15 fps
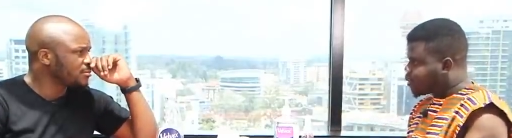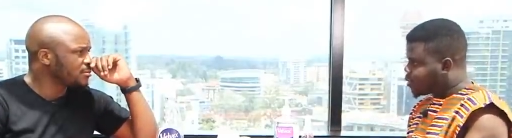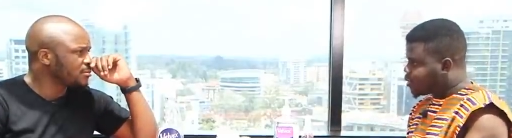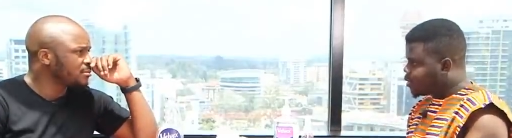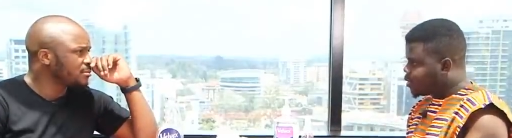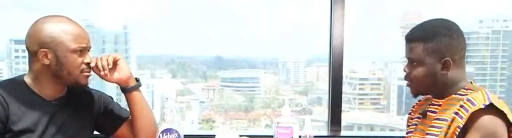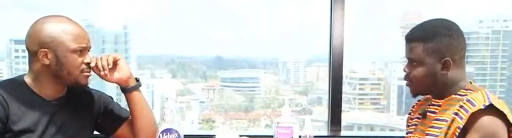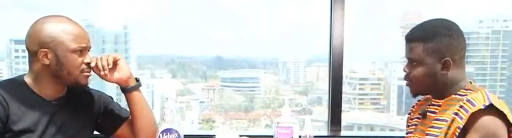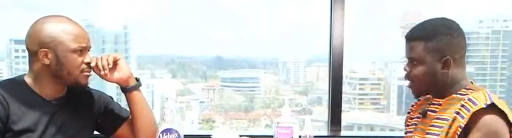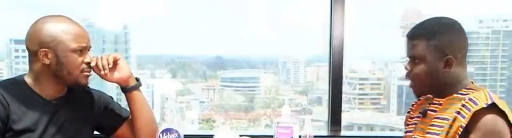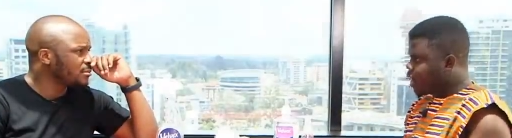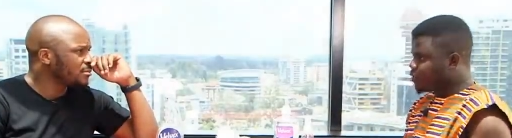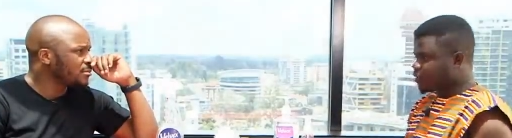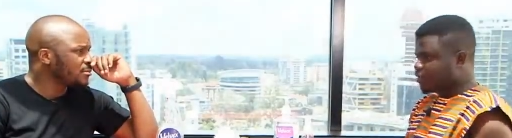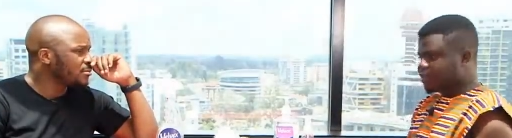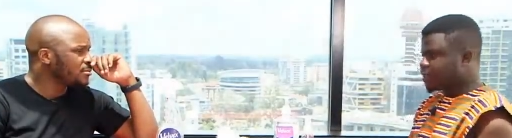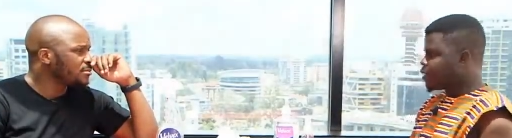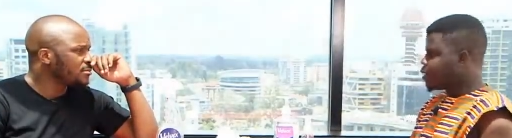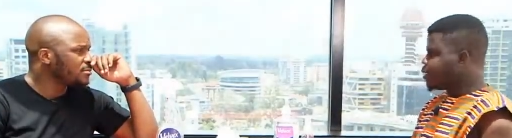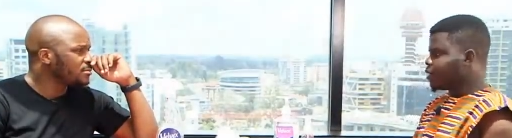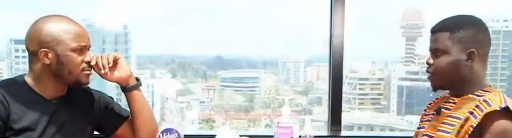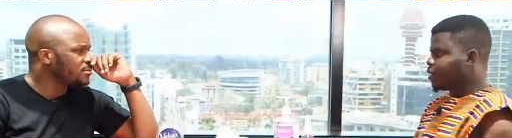Speaker 1: super clean. I was just
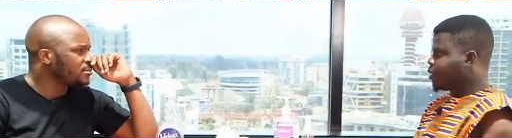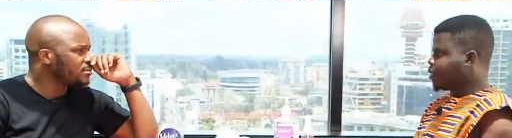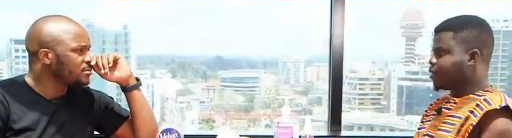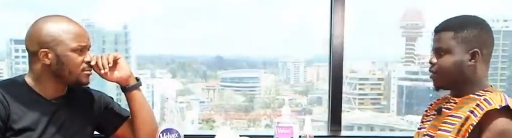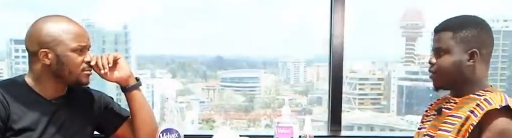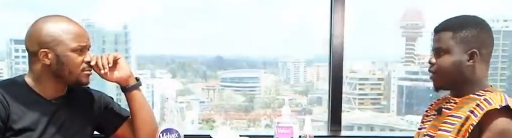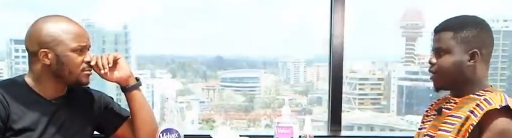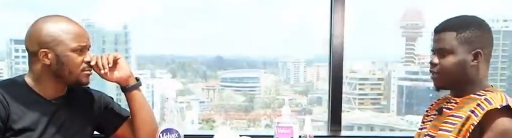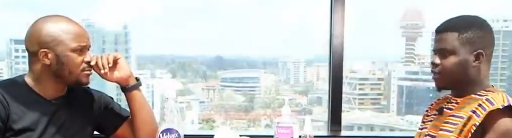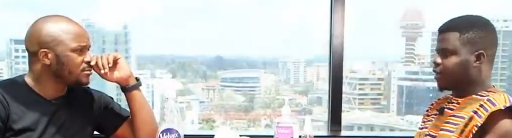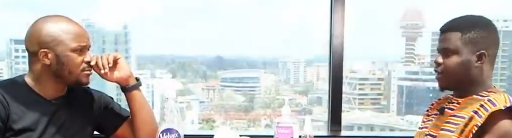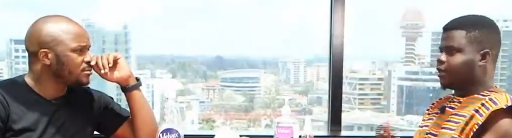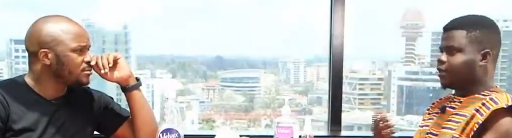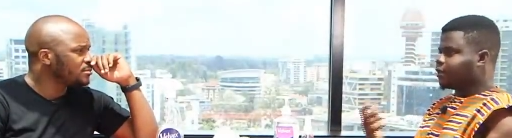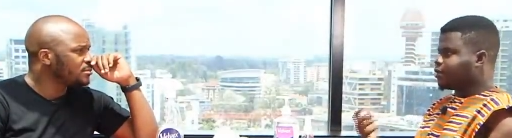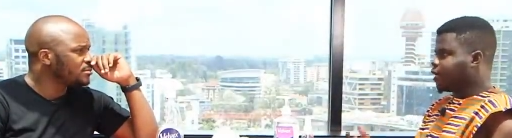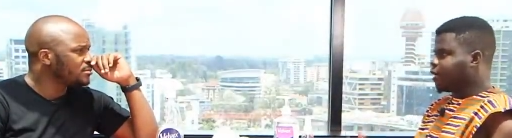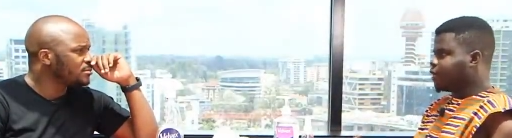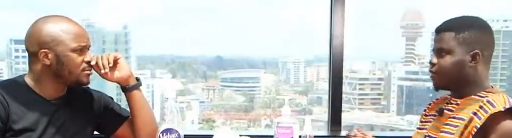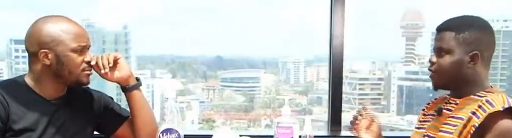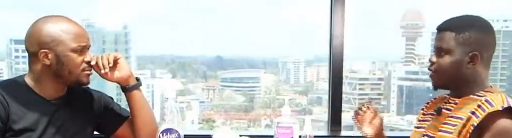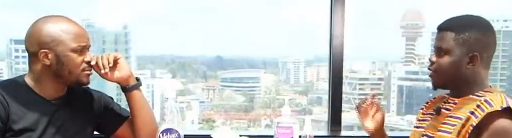sitting in the gutter eating
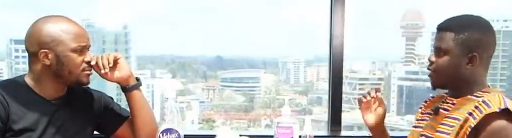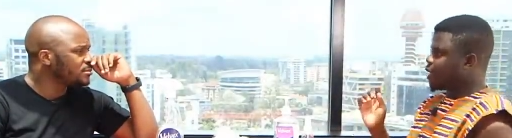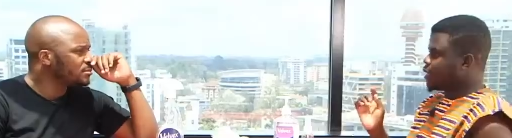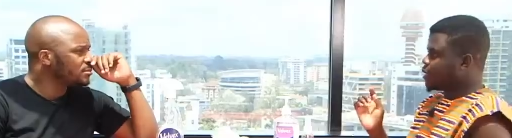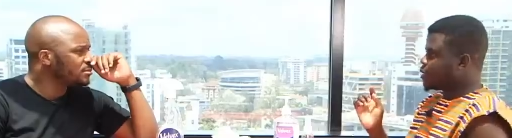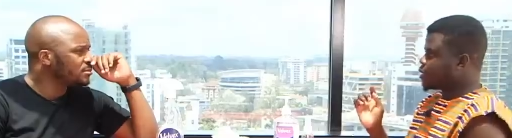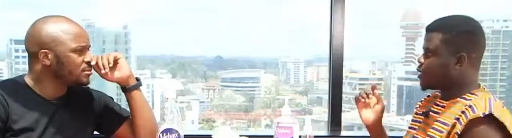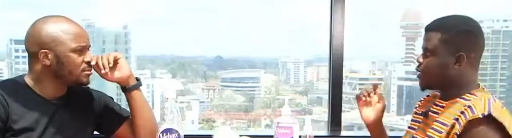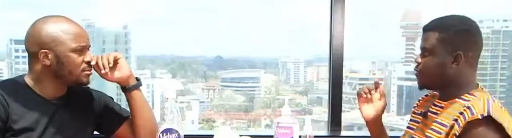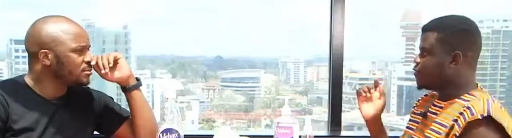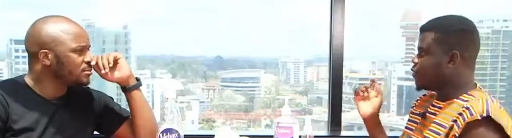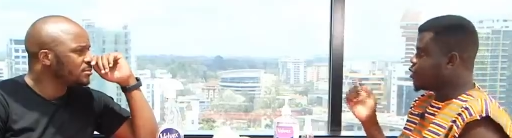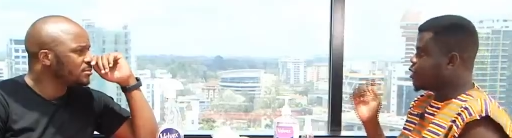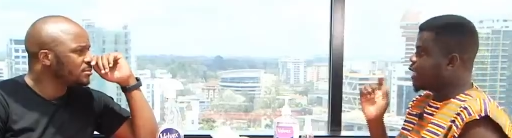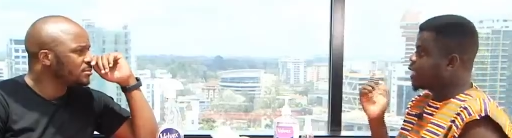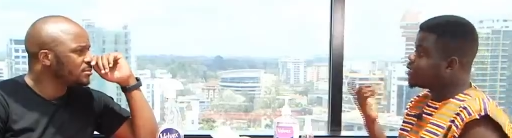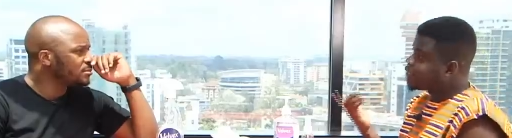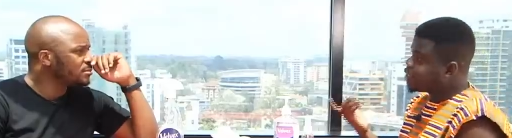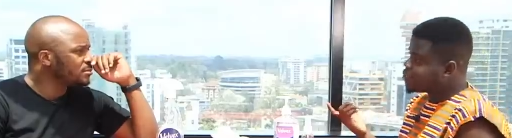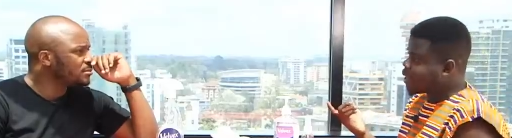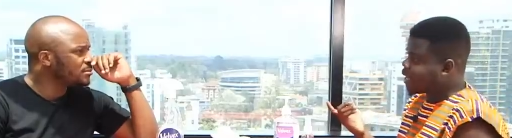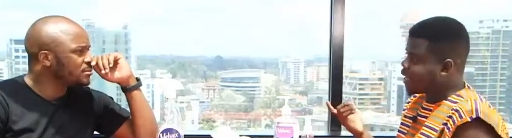and that is the video that
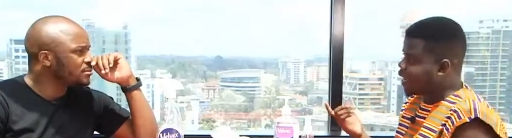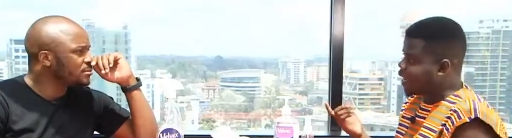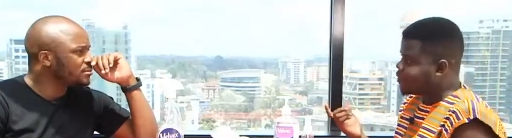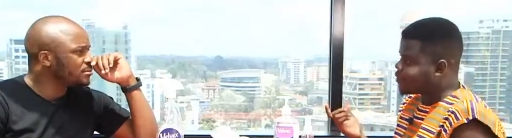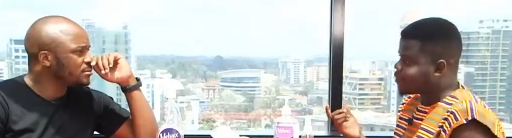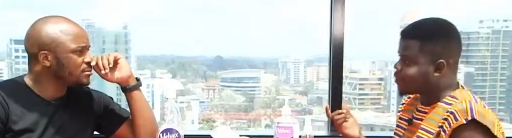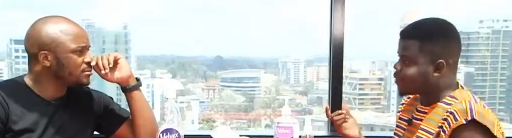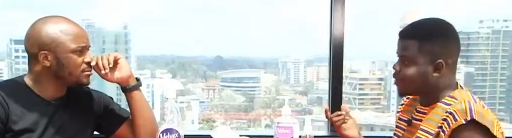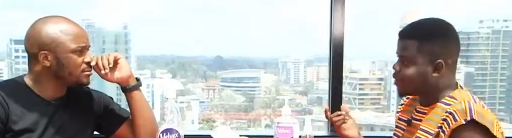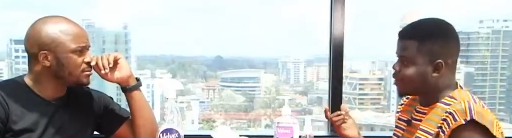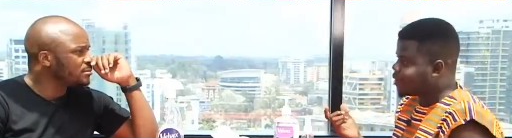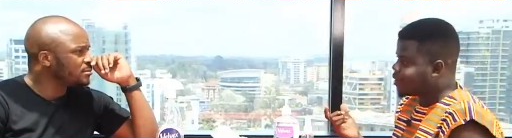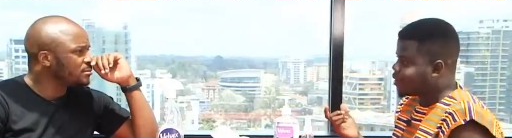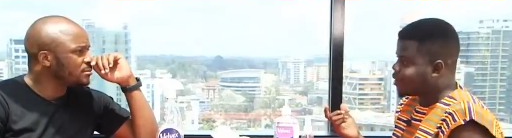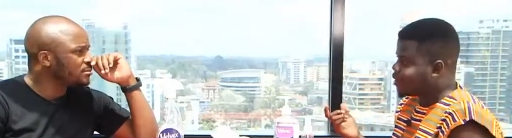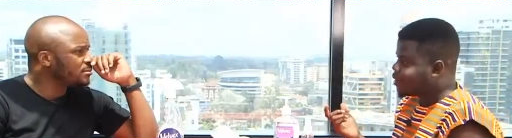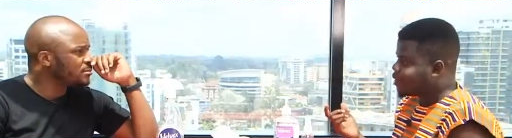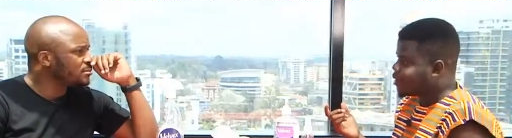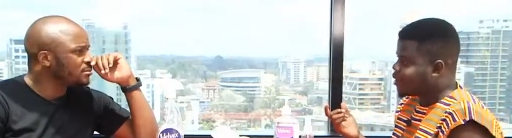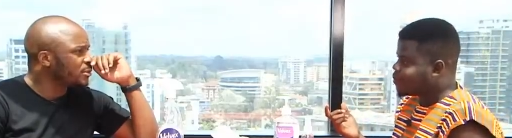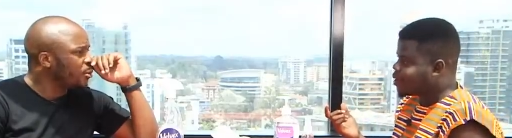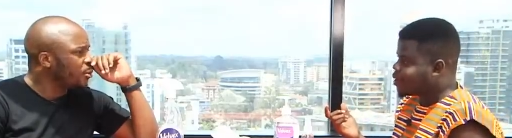changed my life.
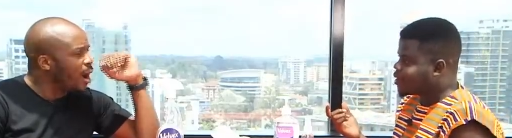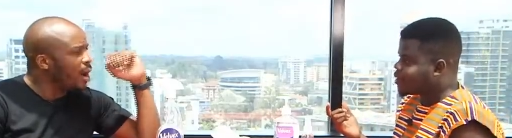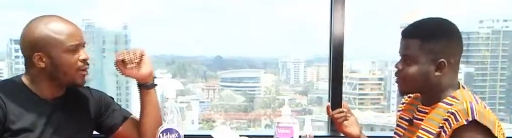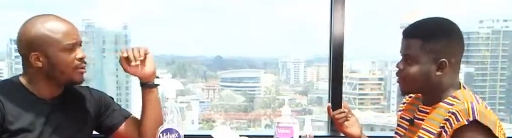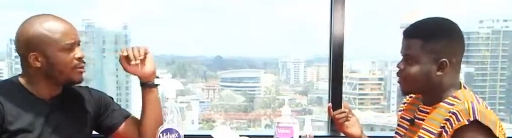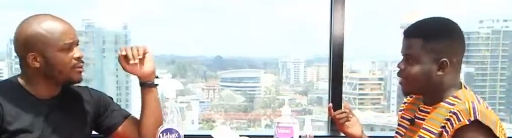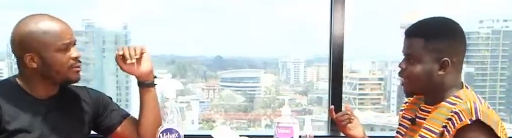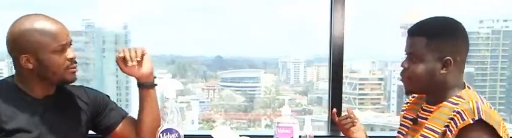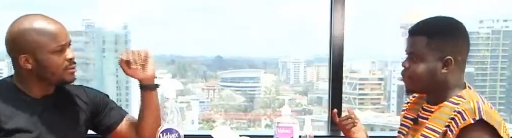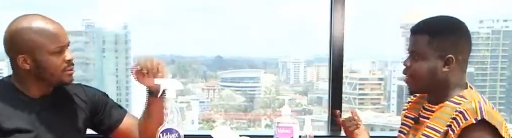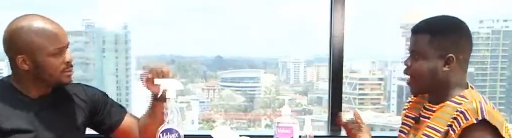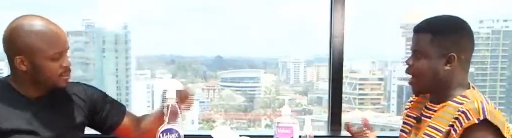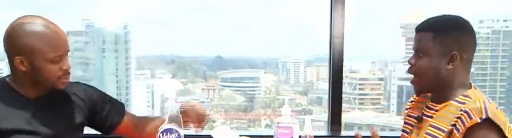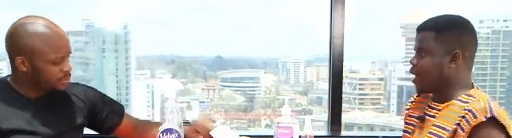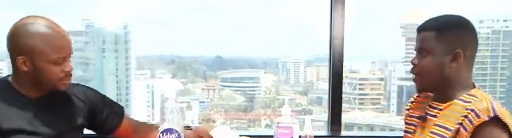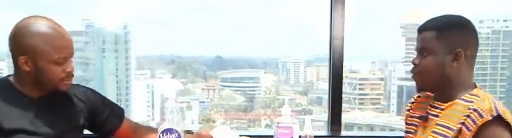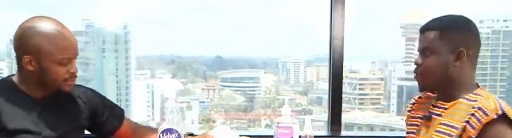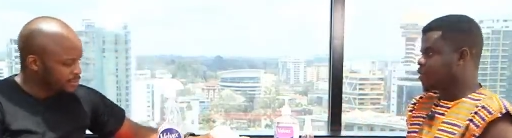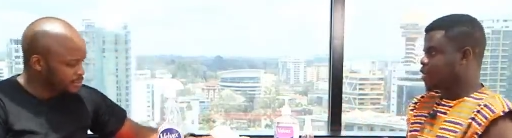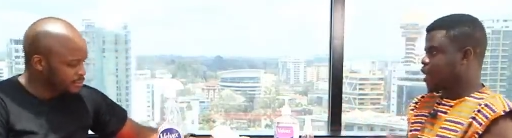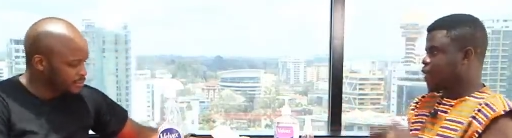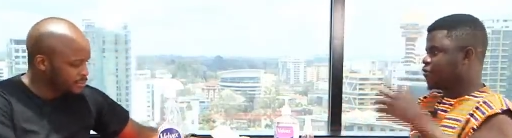Because, wow. yeah, I, I,
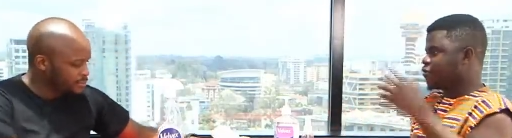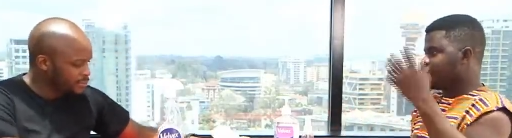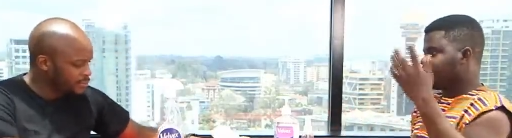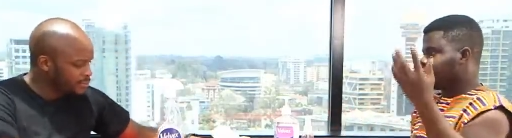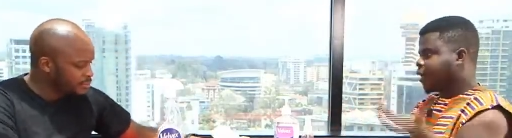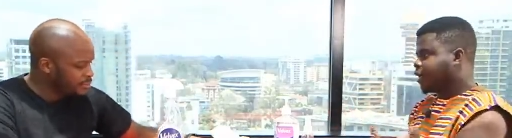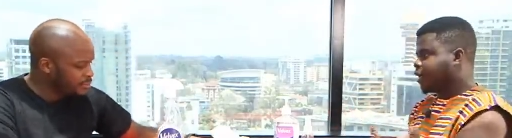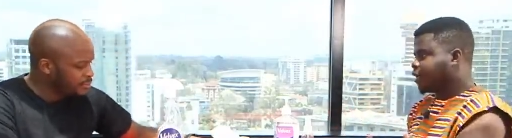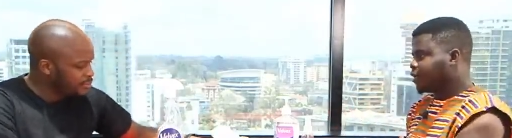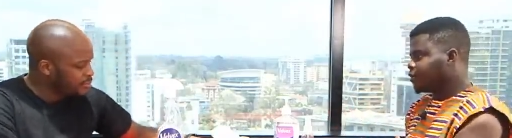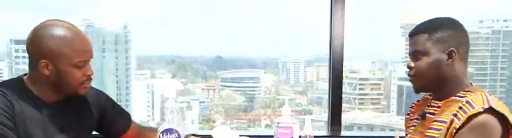was coming from China.